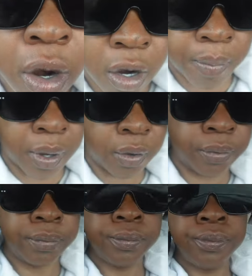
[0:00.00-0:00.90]
horrible.
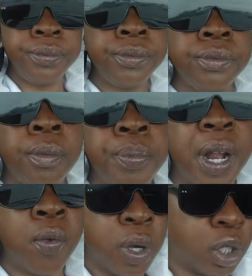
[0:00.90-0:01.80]
But
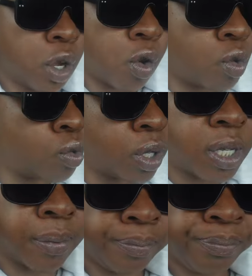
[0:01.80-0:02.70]
I went Tones,